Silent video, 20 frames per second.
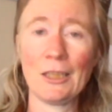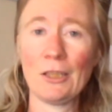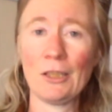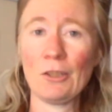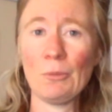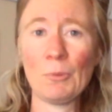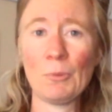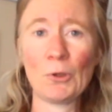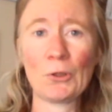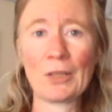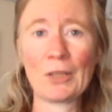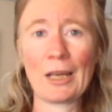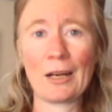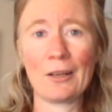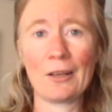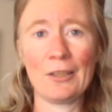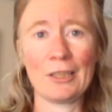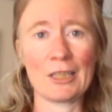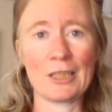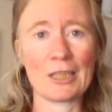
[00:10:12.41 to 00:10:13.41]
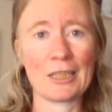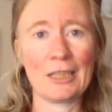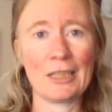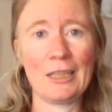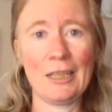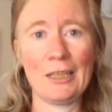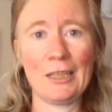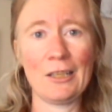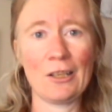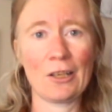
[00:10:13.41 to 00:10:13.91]
You put that on the skin,
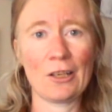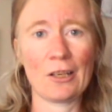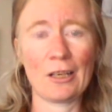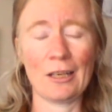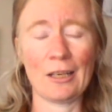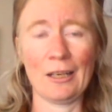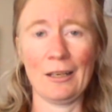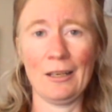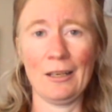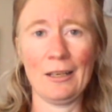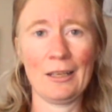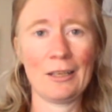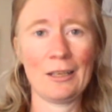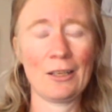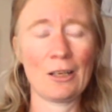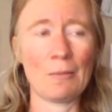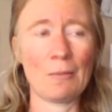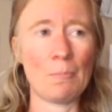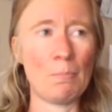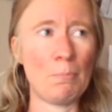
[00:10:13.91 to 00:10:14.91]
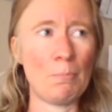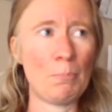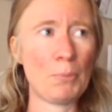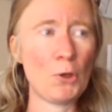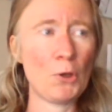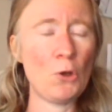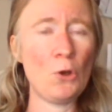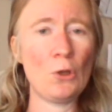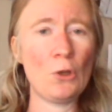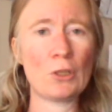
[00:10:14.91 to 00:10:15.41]
and you got
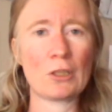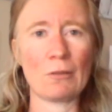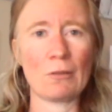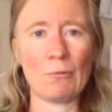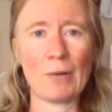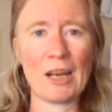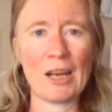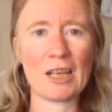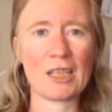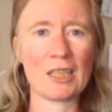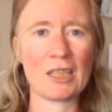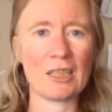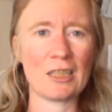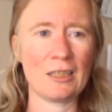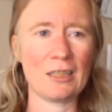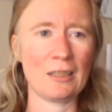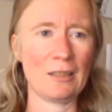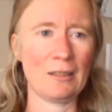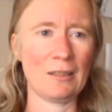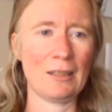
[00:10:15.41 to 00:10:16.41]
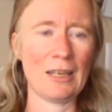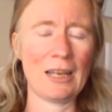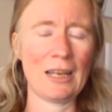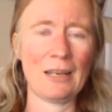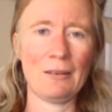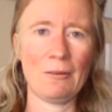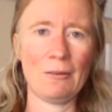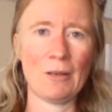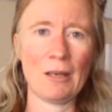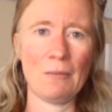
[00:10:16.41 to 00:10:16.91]
burns and rashes and
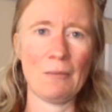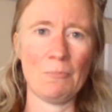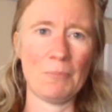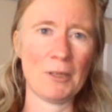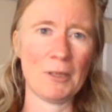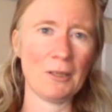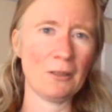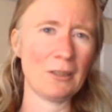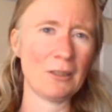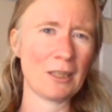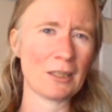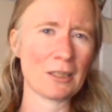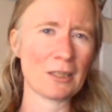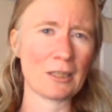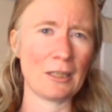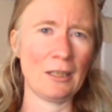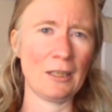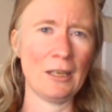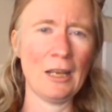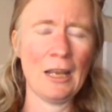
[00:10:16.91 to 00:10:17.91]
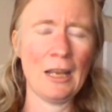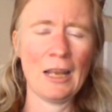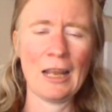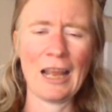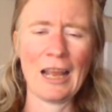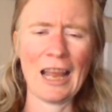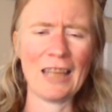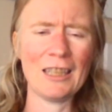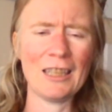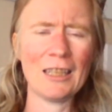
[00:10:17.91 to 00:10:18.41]
peelings, and
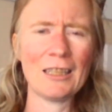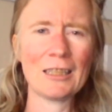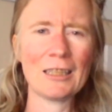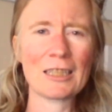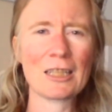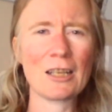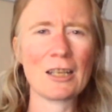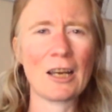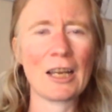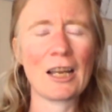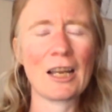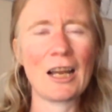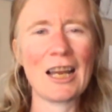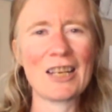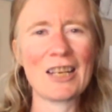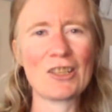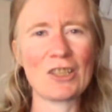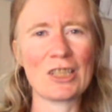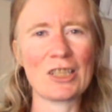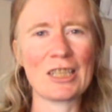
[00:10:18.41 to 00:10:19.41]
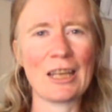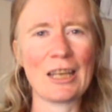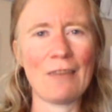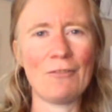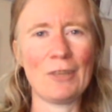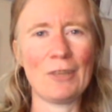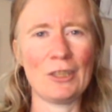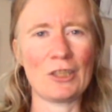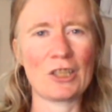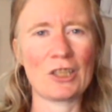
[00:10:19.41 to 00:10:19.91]
then the psychiatrists
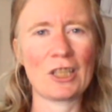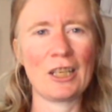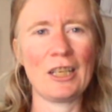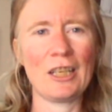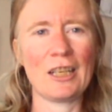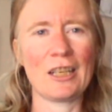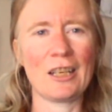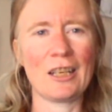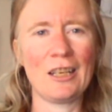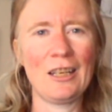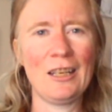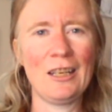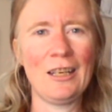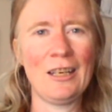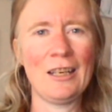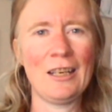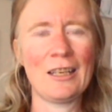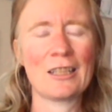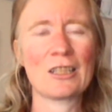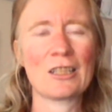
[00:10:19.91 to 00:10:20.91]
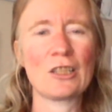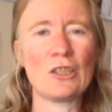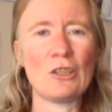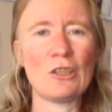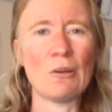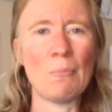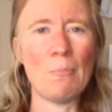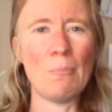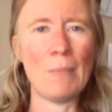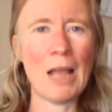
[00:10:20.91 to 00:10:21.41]
have the cheek to
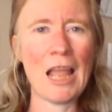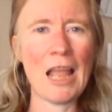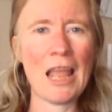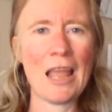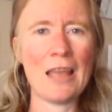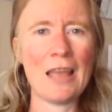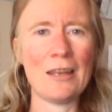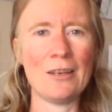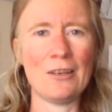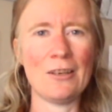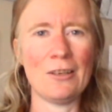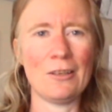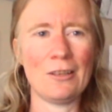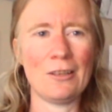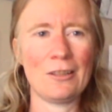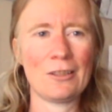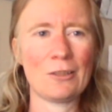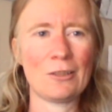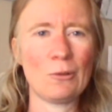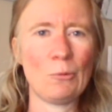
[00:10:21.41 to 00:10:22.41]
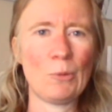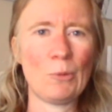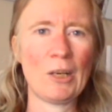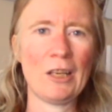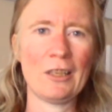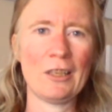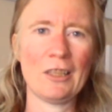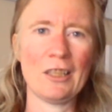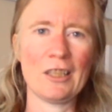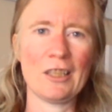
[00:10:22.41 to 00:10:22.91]
demand you
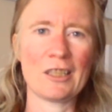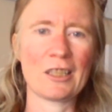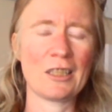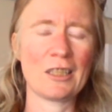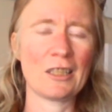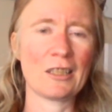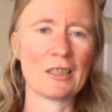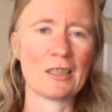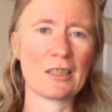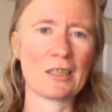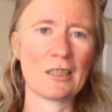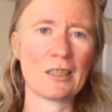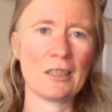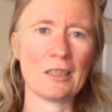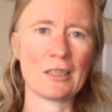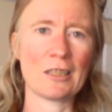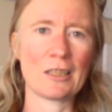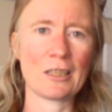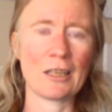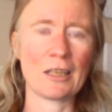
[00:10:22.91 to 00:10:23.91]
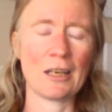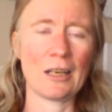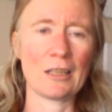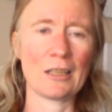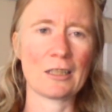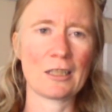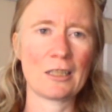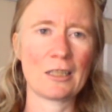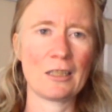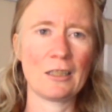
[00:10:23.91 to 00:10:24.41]
wear these things that
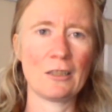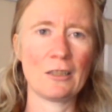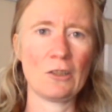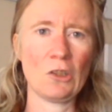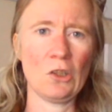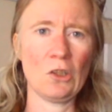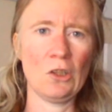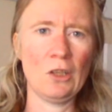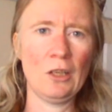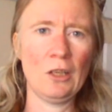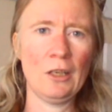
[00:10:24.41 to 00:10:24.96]
sting you.